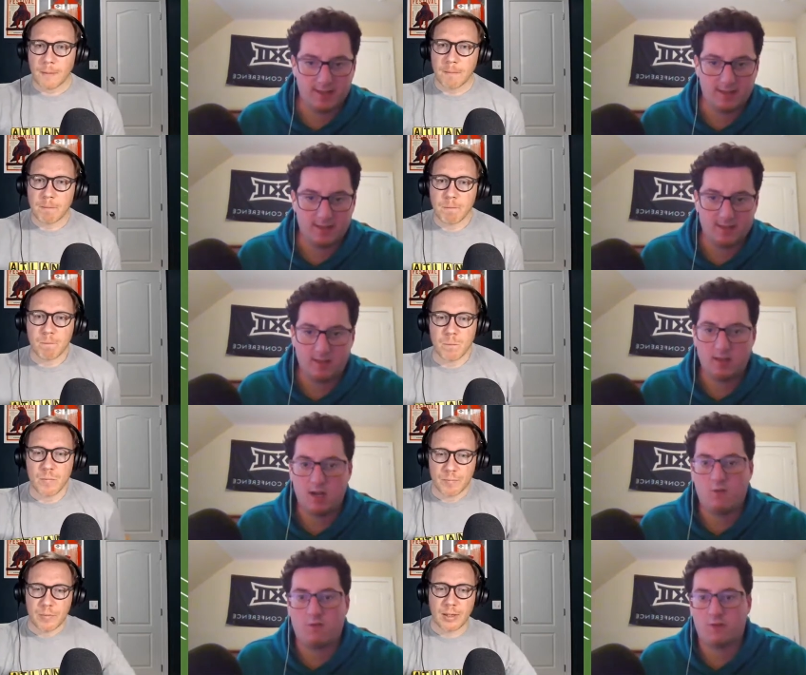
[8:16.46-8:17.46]
Speaker 1: this? You
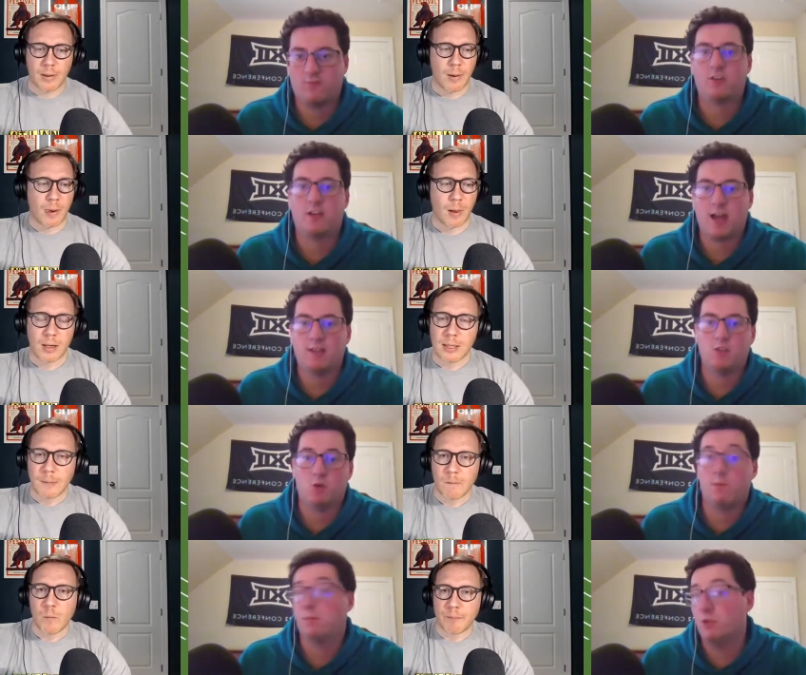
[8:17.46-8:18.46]
know, for for guys who
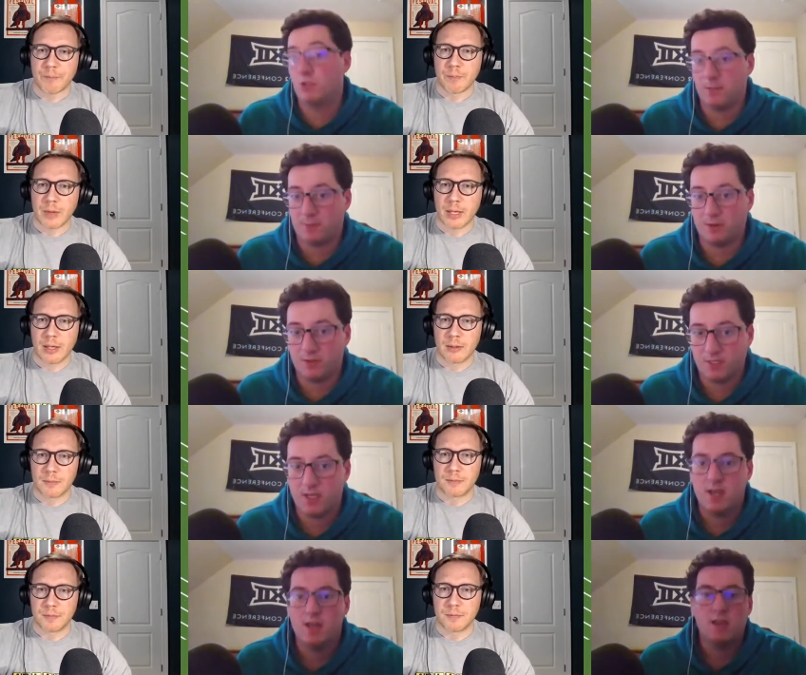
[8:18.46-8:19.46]
are blue chippers,
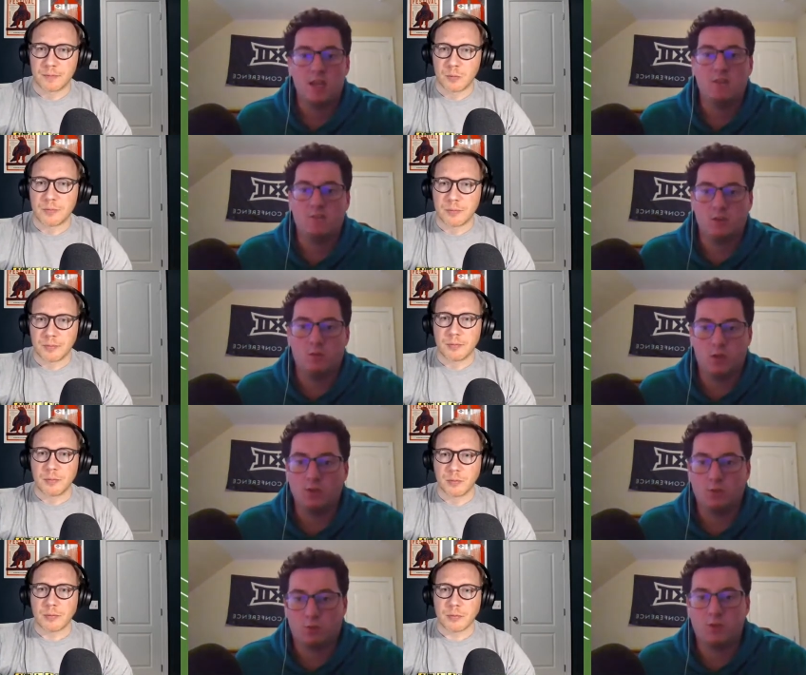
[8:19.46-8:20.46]
if you will,
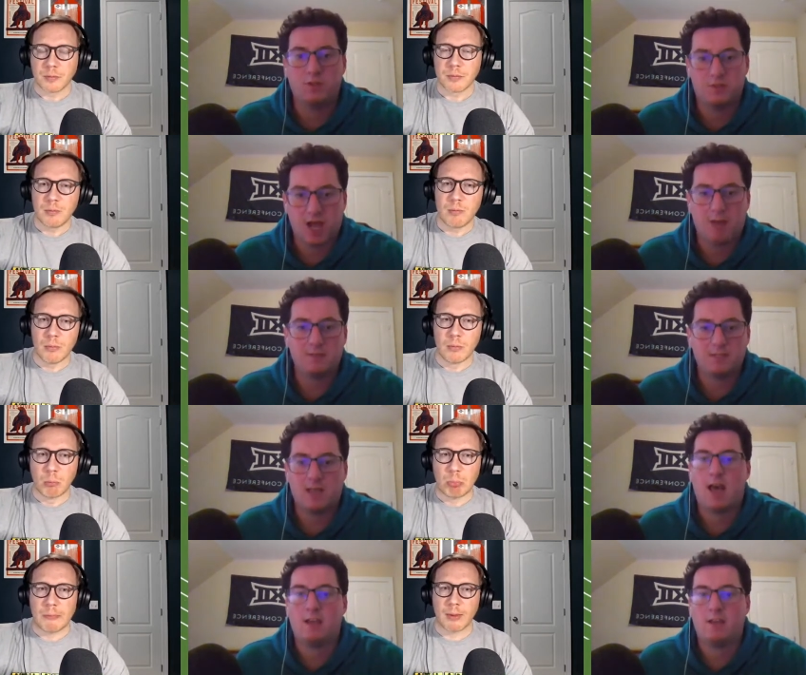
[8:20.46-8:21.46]
towards the top
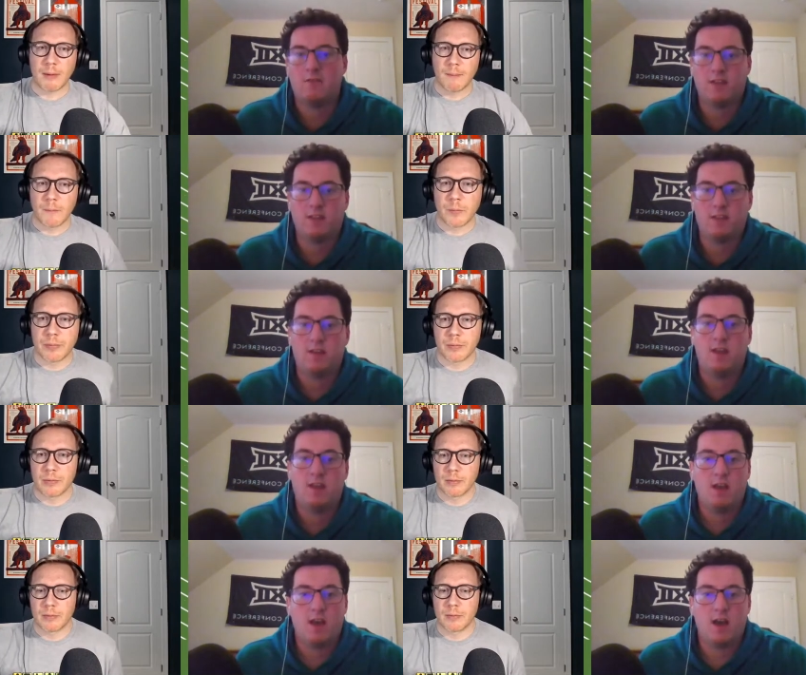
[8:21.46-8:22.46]
side of the,
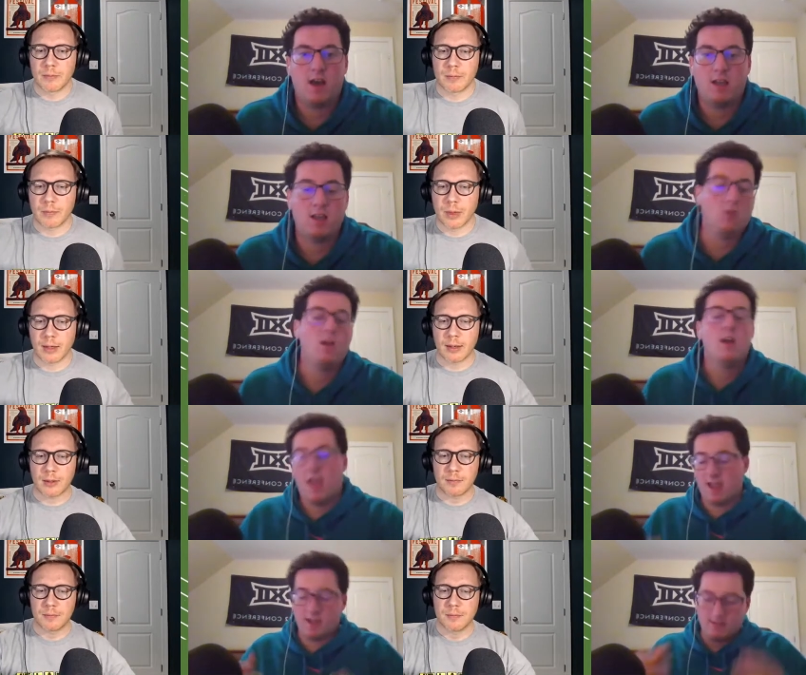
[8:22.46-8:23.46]
uh, you know,
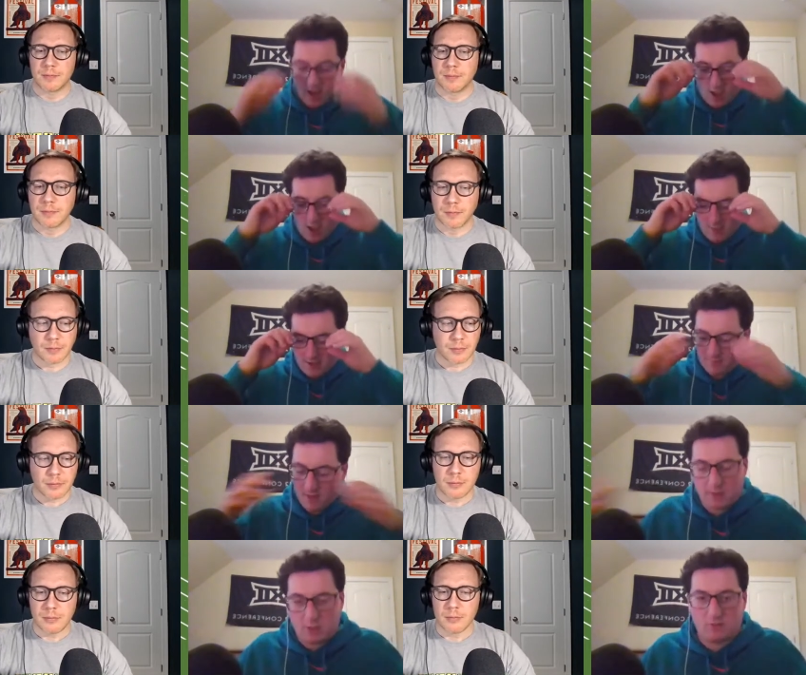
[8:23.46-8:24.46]
and, and uh, I mean,
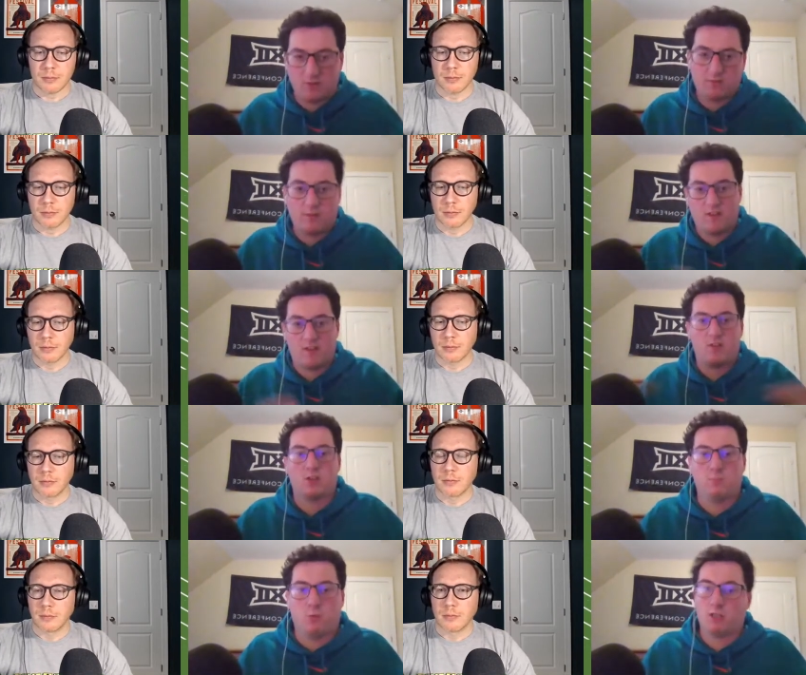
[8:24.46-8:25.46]
I'm not sure if it's a fan of other
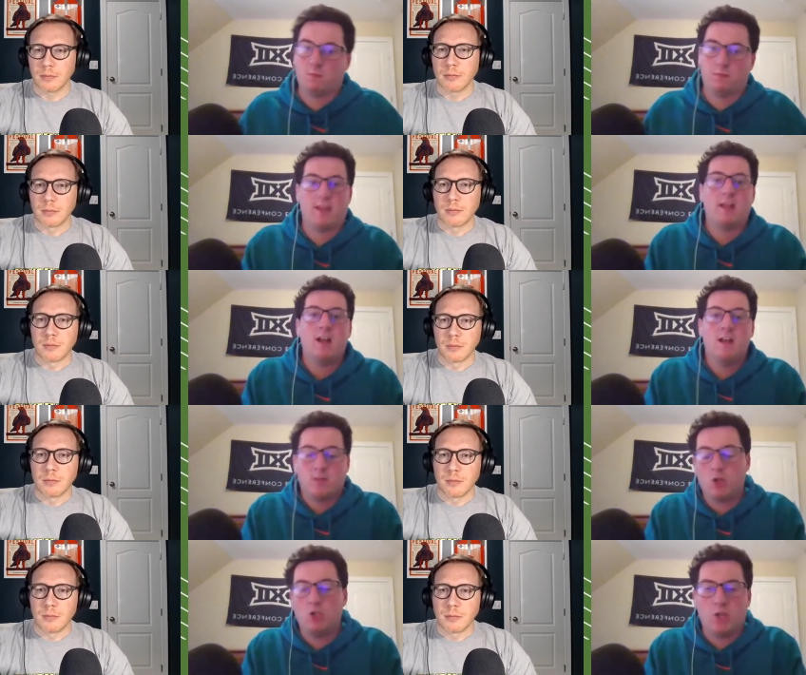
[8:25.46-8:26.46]
sports, but like,
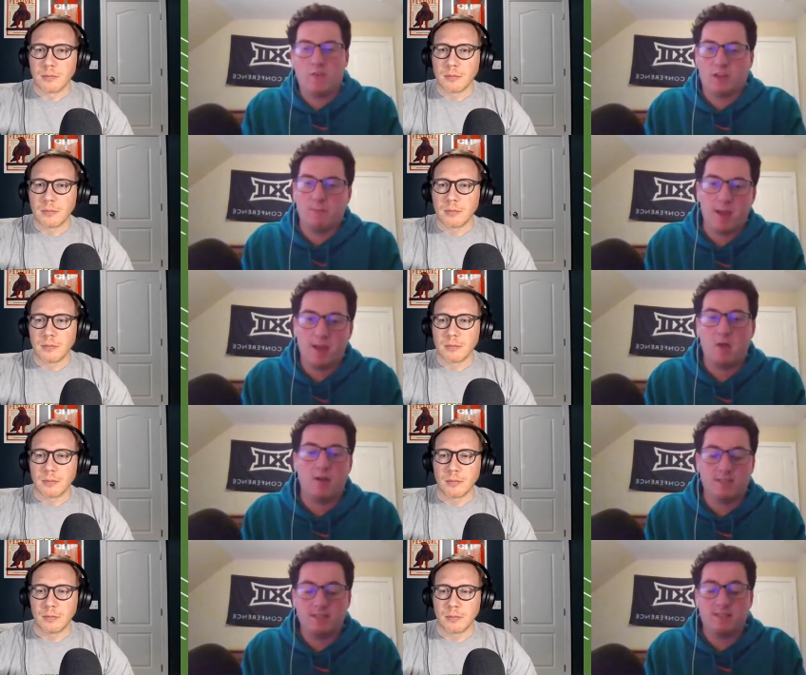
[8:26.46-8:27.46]
could you give a compare? You know,
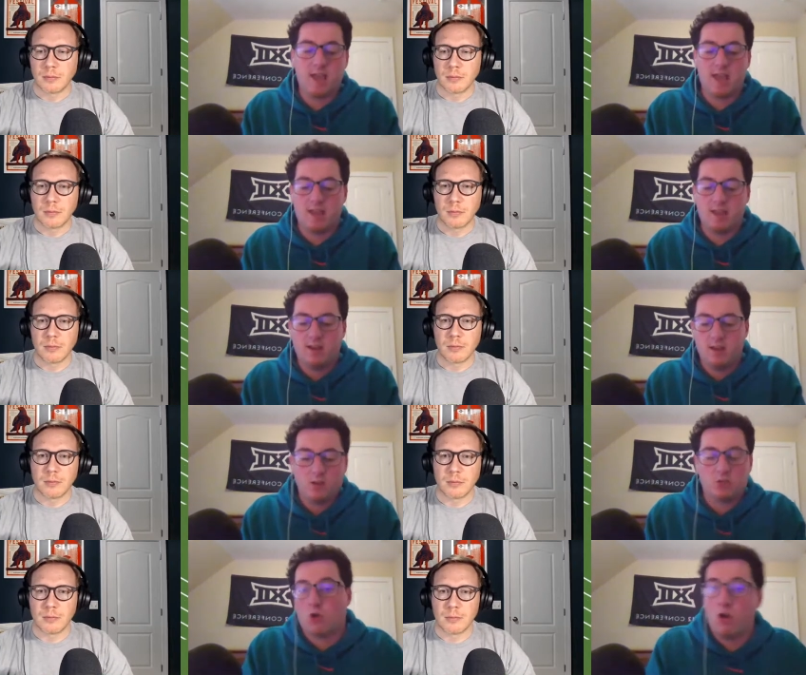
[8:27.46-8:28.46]
is this a
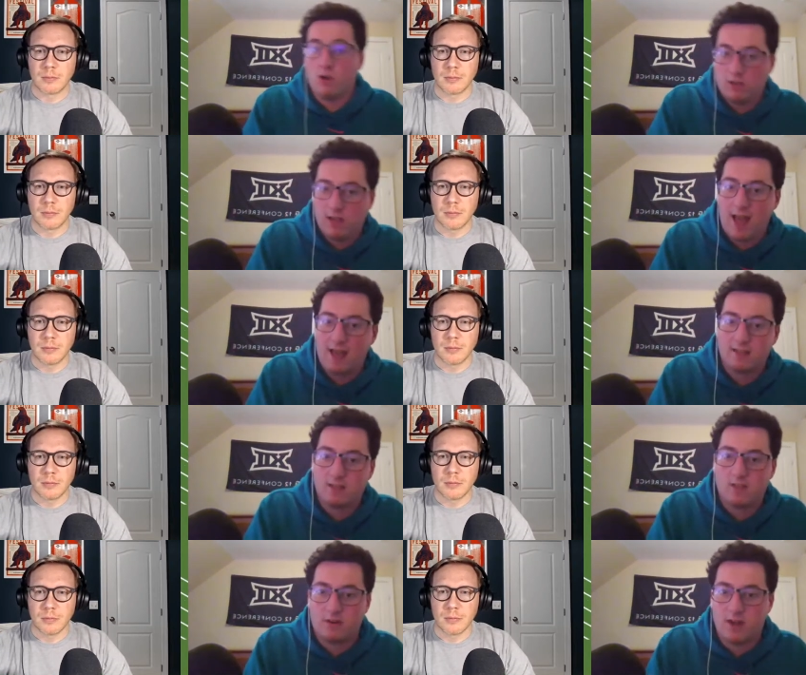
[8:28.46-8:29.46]
strong class
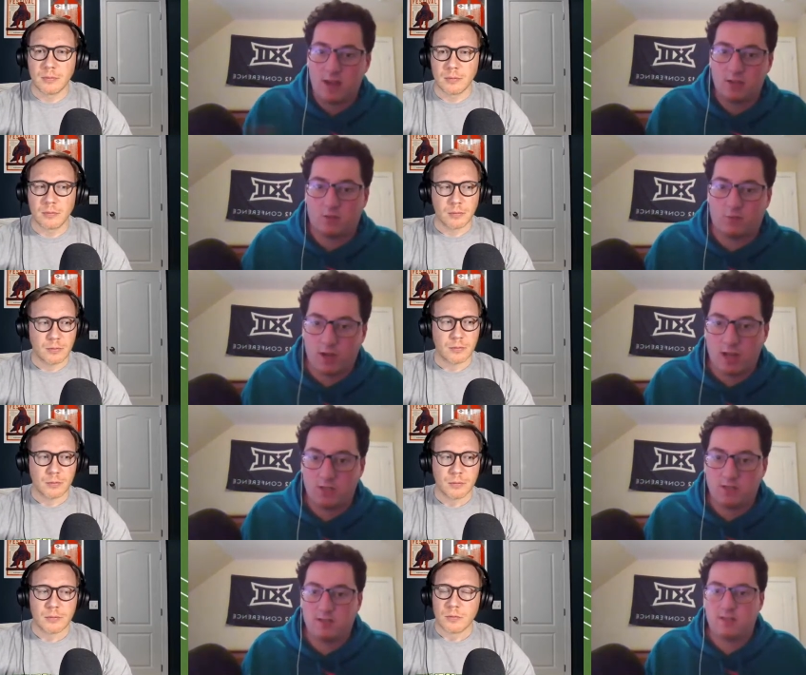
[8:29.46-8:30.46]
of international free
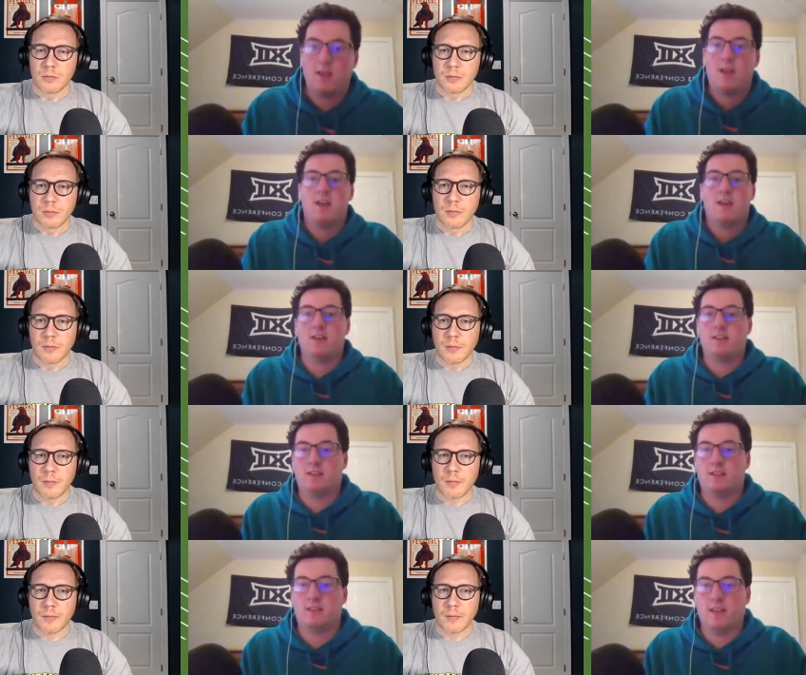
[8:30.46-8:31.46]
agents? Is
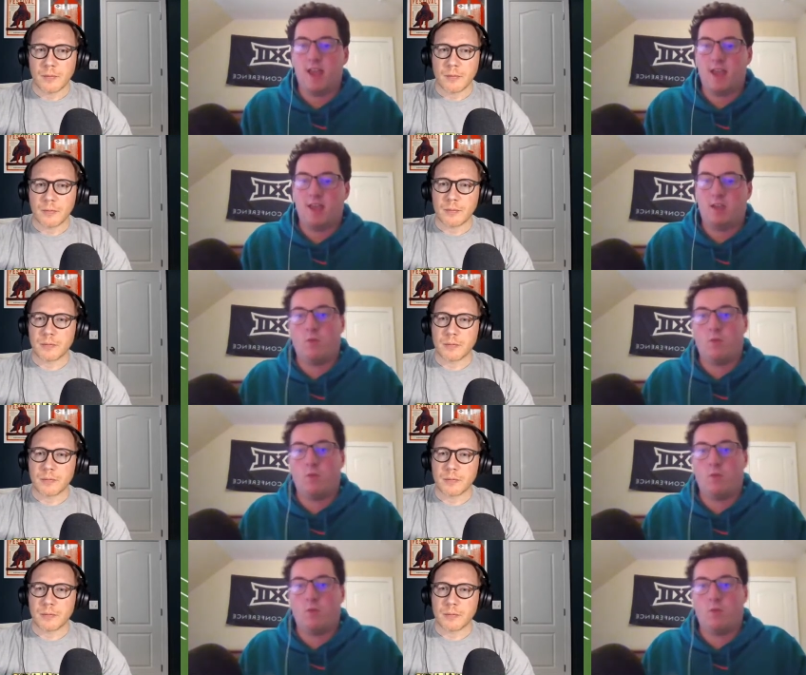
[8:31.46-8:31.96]
this a